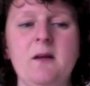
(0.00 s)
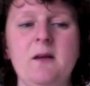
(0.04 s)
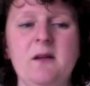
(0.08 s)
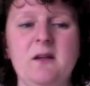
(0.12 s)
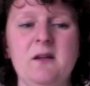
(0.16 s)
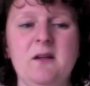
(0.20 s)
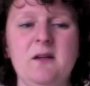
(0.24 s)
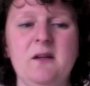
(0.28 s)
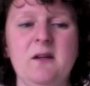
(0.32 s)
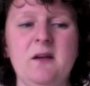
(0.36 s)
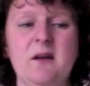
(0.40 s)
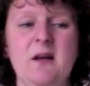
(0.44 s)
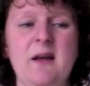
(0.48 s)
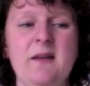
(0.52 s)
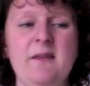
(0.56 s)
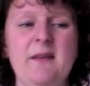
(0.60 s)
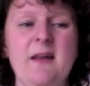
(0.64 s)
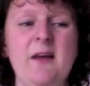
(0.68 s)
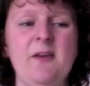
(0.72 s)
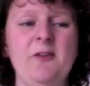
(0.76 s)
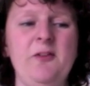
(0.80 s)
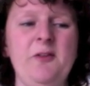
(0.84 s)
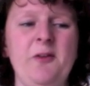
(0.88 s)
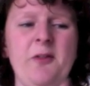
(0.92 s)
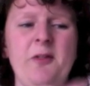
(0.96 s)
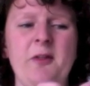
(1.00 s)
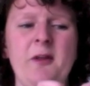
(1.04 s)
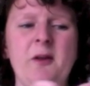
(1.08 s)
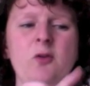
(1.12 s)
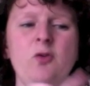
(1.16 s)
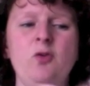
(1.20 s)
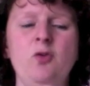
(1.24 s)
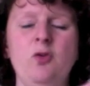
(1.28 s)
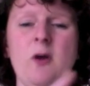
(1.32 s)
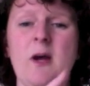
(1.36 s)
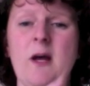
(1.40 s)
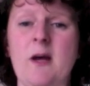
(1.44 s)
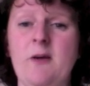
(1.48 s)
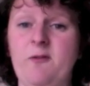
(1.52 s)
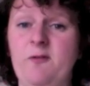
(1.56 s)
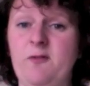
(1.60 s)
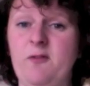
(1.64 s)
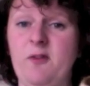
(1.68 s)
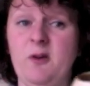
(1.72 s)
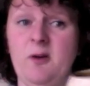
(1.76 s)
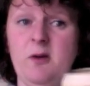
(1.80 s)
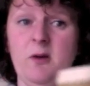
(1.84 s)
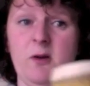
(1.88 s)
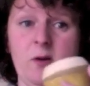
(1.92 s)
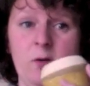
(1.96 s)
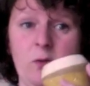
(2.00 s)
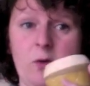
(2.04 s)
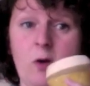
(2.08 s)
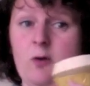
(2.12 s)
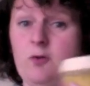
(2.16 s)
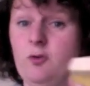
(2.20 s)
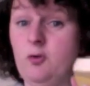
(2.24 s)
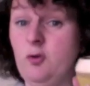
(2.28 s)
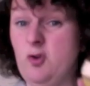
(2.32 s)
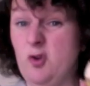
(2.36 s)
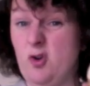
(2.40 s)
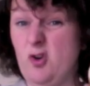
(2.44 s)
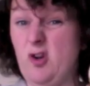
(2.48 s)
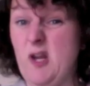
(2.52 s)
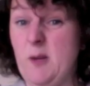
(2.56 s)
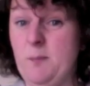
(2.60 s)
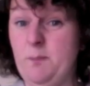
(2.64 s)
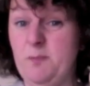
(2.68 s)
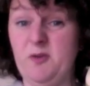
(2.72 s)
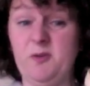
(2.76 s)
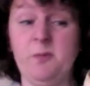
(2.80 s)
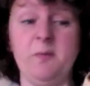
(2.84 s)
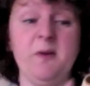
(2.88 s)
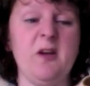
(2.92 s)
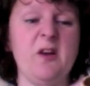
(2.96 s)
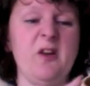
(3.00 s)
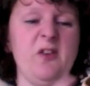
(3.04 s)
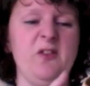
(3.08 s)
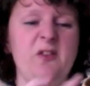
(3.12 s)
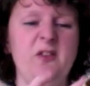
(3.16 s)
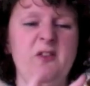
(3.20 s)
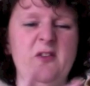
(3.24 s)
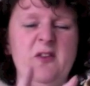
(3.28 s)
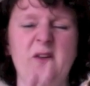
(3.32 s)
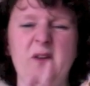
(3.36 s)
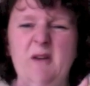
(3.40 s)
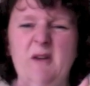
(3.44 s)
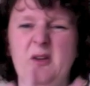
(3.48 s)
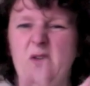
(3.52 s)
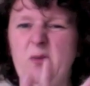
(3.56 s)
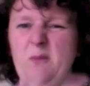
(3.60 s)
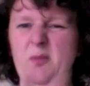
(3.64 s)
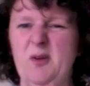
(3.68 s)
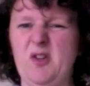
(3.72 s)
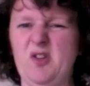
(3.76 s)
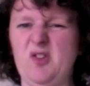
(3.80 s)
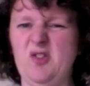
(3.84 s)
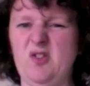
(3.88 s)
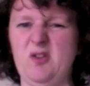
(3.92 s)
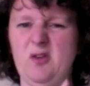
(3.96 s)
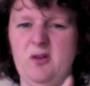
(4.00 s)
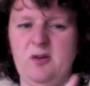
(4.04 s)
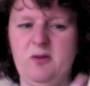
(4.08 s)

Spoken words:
a nice thing to have on your lips, because it's a little bit